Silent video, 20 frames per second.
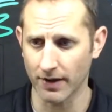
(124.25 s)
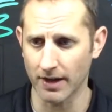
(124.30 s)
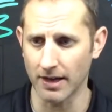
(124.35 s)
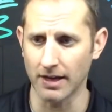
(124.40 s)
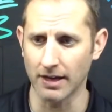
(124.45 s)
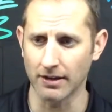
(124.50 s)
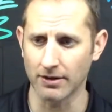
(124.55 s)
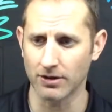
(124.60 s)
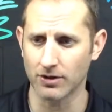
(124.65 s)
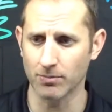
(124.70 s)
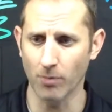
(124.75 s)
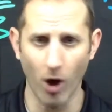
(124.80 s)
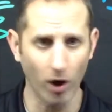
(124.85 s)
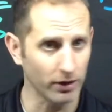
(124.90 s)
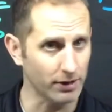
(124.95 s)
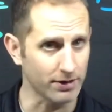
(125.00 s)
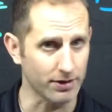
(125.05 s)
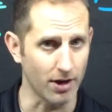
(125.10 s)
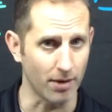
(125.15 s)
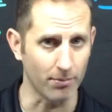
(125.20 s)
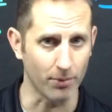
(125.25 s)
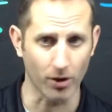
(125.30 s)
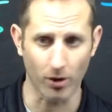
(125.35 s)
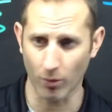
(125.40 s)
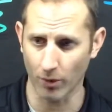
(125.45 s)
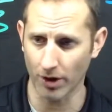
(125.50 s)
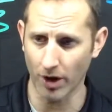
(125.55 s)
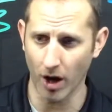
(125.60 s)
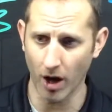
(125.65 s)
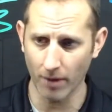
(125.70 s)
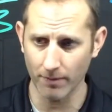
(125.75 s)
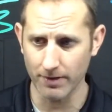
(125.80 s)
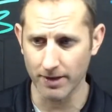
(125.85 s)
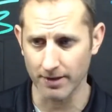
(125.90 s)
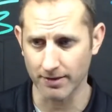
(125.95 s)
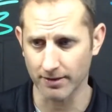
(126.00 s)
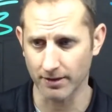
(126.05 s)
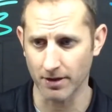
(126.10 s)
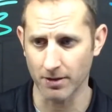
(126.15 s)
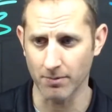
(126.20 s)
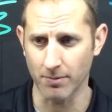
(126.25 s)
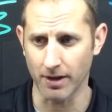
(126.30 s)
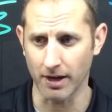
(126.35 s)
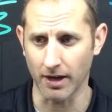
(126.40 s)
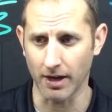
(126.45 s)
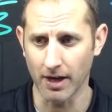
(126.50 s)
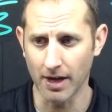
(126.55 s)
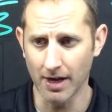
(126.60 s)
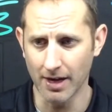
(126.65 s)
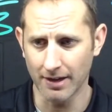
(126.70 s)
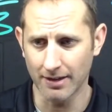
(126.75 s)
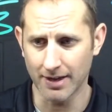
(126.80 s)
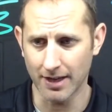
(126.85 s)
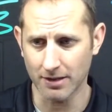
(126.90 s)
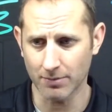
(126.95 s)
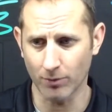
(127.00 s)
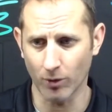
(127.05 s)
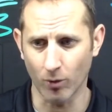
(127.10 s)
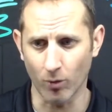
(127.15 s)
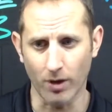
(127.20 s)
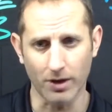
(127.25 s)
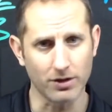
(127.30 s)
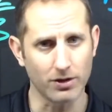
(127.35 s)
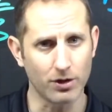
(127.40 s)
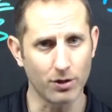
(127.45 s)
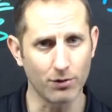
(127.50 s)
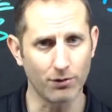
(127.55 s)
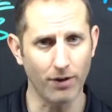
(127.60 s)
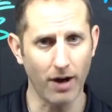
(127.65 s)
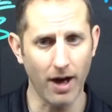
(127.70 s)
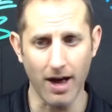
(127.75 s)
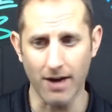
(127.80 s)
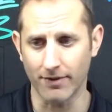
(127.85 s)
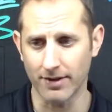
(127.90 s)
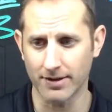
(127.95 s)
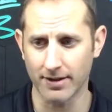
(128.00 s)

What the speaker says: The smallest number would obviously be decimal 125.